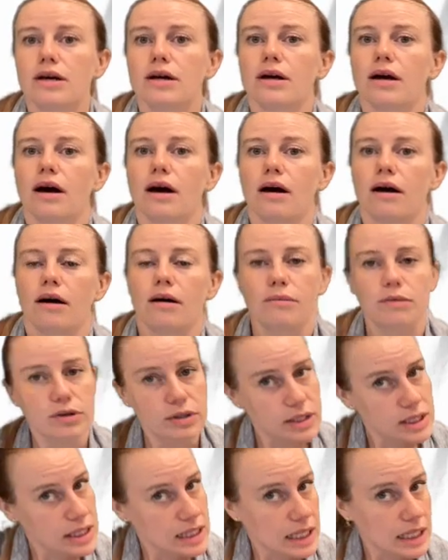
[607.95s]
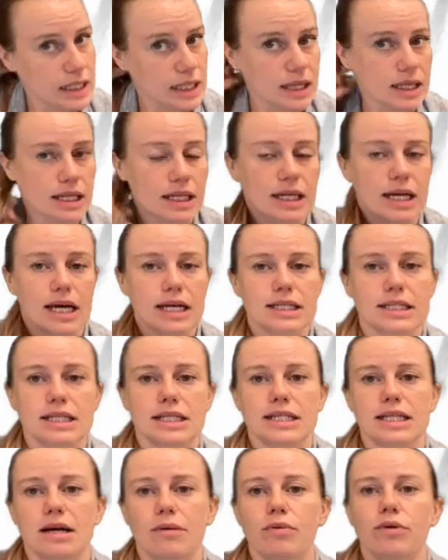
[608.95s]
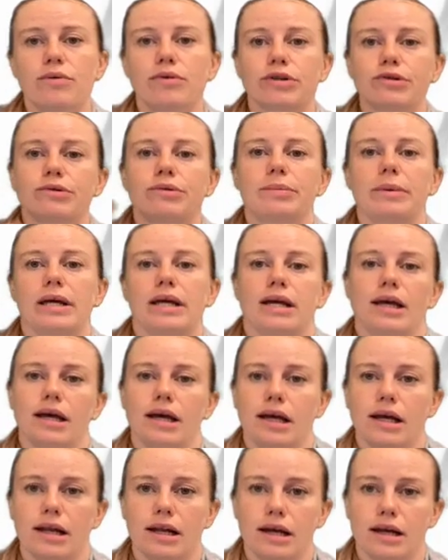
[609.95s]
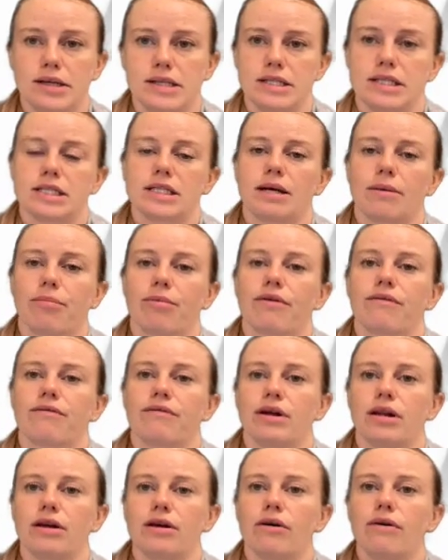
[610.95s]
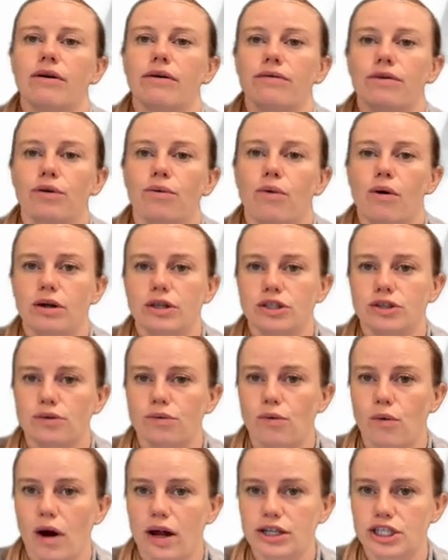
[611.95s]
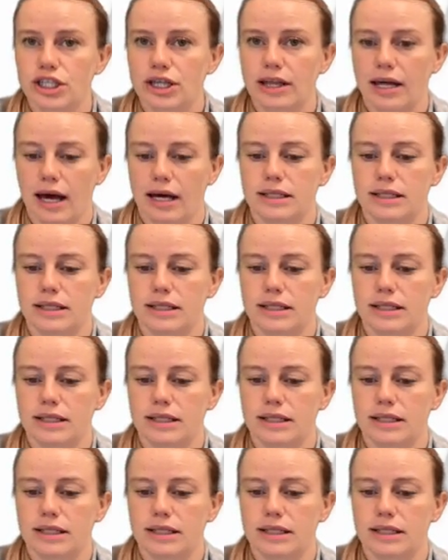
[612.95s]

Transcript: You'll see that in the next example, which will be in a separate video if you want to watch that.